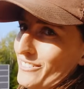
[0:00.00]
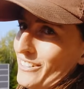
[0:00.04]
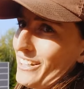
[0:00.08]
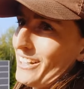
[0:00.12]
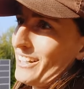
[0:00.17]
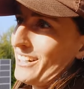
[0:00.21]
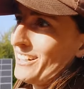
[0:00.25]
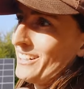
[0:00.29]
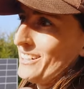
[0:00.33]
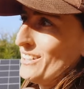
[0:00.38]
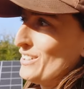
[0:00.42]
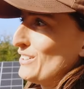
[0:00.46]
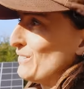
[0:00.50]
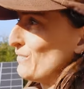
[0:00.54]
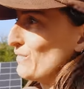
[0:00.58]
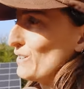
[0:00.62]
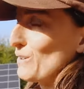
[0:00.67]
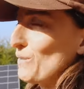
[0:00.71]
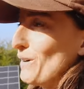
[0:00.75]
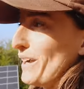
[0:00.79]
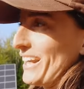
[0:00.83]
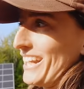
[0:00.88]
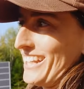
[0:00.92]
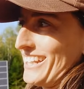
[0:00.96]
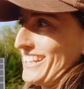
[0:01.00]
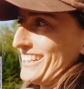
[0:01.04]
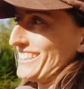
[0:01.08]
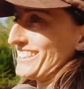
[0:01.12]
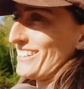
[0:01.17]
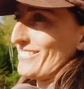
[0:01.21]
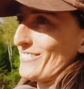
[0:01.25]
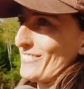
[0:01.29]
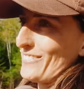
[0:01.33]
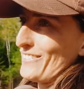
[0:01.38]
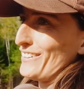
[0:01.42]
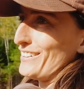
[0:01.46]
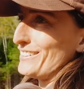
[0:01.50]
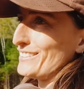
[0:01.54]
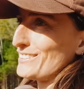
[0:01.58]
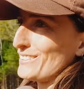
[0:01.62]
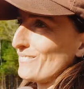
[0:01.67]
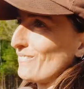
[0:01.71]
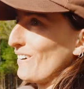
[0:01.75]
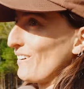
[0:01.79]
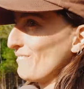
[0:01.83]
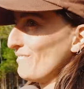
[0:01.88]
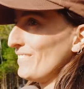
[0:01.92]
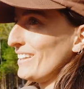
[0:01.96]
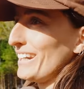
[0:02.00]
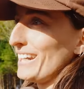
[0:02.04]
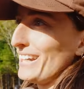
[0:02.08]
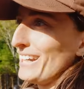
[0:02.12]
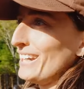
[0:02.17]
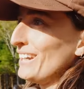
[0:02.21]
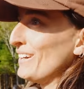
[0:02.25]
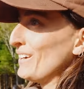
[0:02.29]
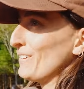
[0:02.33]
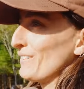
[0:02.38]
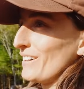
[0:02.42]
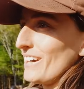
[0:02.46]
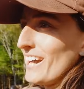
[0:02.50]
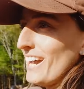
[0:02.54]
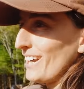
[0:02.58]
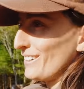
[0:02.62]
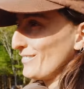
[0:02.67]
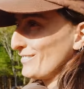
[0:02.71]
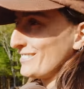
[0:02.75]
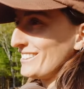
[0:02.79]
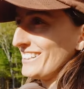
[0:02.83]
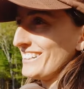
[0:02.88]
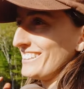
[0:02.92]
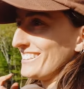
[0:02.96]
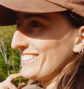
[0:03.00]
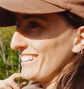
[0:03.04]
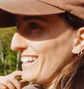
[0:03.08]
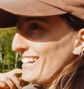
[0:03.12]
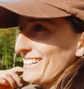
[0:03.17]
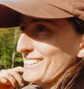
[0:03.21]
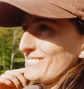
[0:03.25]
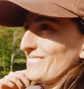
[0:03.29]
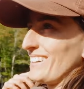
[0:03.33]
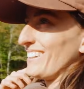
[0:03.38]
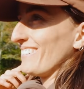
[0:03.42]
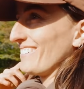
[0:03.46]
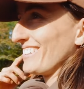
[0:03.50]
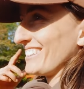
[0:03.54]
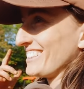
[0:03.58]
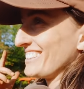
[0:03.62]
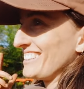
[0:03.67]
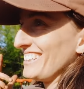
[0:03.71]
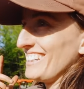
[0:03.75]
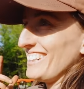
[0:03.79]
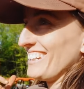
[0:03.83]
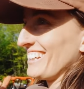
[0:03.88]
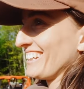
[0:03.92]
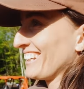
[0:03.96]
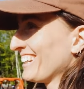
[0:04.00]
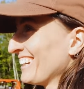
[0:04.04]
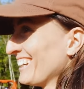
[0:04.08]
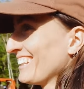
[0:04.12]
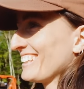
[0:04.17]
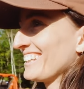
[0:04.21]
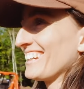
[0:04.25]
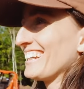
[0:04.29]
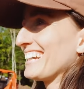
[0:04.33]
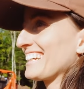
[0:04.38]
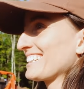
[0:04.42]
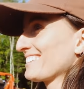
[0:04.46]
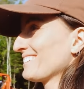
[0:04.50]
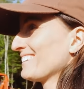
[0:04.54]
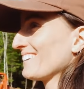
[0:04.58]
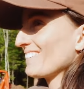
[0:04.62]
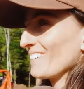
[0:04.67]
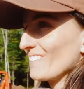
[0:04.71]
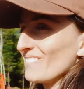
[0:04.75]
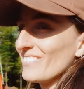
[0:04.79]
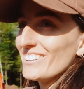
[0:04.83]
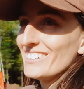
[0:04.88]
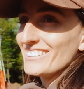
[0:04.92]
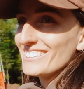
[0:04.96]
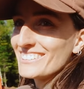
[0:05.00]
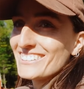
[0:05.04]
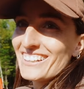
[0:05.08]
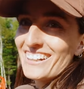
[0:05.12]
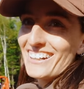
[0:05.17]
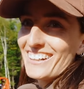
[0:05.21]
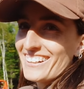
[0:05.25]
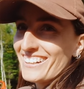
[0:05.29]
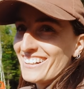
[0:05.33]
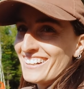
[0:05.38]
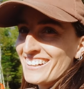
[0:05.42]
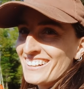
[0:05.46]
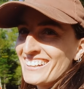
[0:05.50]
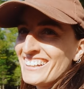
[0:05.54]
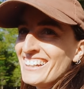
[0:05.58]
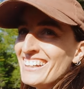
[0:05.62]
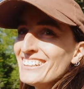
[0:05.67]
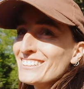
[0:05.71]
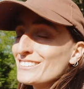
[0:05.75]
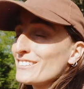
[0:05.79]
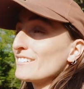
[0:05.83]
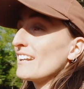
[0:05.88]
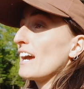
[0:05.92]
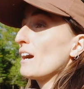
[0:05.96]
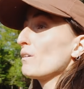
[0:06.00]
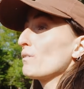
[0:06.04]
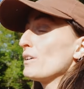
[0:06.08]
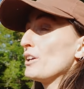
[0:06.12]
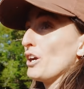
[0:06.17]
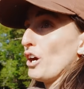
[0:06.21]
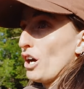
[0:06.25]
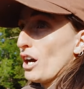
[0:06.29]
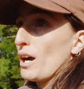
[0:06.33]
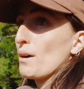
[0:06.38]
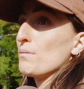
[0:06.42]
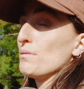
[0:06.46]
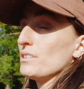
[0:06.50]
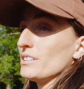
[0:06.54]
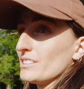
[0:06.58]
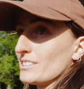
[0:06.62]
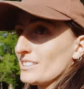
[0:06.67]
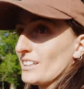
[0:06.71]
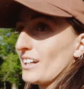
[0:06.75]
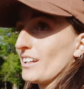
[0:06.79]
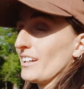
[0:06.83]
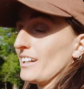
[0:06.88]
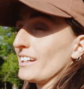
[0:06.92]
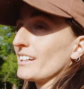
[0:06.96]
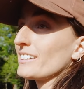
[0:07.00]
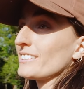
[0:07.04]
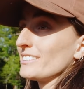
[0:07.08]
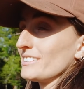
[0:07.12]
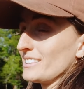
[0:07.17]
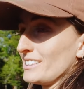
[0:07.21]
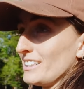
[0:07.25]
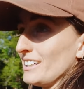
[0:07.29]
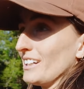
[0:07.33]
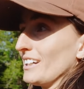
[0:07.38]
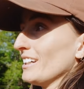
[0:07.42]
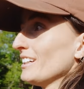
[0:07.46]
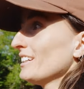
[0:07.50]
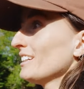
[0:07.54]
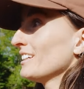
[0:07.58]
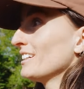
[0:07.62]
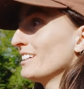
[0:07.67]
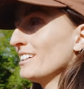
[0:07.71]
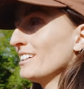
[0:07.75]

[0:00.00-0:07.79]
far. We're winging this, everyone. So 1 minute we're hydroseeding, the next minute we're seeding, the next minute we're putting sod on. So now we are putting sod on because it's here